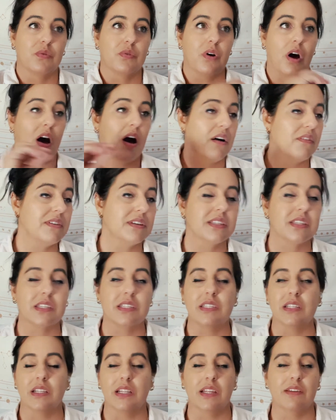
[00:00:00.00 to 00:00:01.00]
obviously
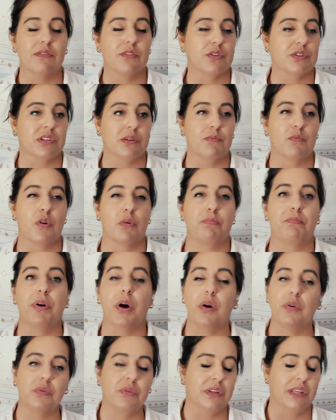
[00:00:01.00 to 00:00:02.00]
delivers a more
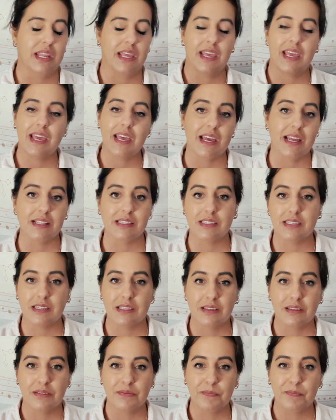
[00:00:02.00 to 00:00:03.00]
potent hit,
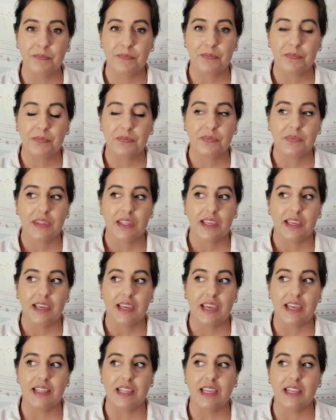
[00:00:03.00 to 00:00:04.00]

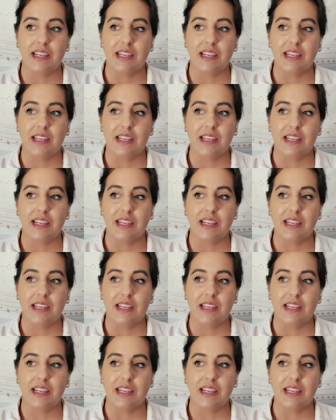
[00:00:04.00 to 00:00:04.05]
and they